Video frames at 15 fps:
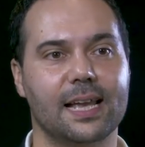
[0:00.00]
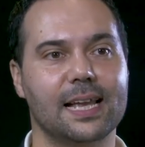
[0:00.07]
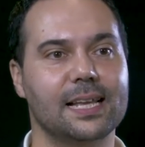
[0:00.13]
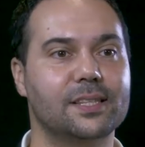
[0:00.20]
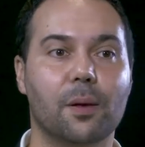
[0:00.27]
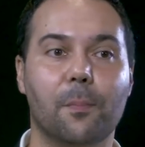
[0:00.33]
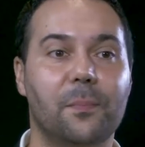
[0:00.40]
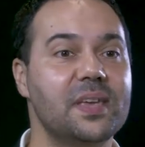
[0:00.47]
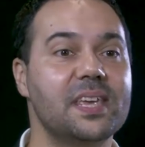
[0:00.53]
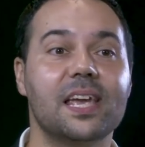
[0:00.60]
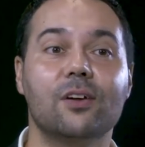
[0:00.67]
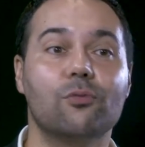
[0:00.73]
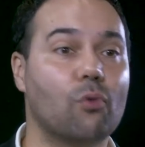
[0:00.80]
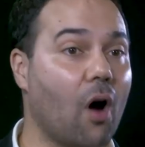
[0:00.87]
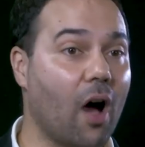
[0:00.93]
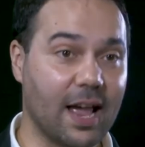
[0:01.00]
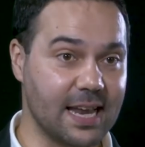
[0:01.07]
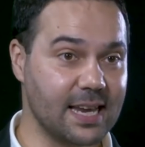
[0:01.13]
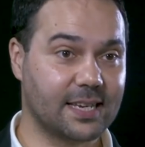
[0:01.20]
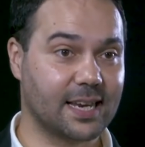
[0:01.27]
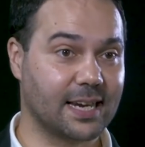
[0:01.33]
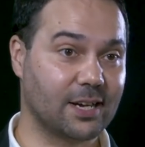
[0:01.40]
is that being
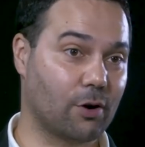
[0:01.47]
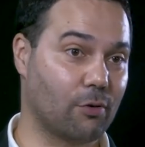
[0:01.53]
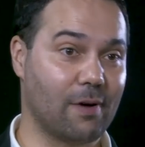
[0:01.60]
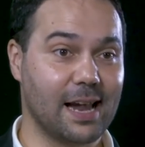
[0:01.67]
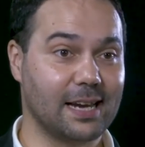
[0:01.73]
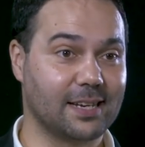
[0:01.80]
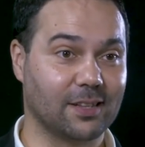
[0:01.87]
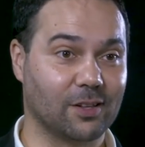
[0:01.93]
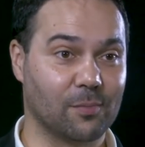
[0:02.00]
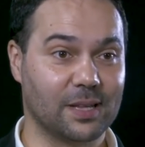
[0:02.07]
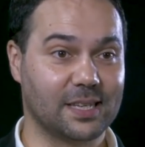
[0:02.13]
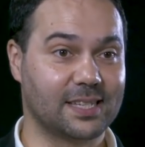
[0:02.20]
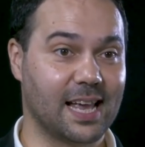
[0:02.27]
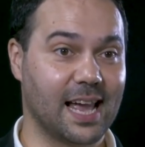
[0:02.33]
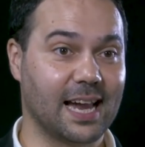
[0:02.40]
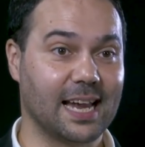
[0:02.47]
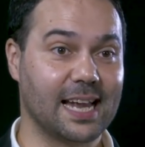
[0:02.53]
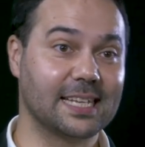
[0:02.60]
right and correcting them and saying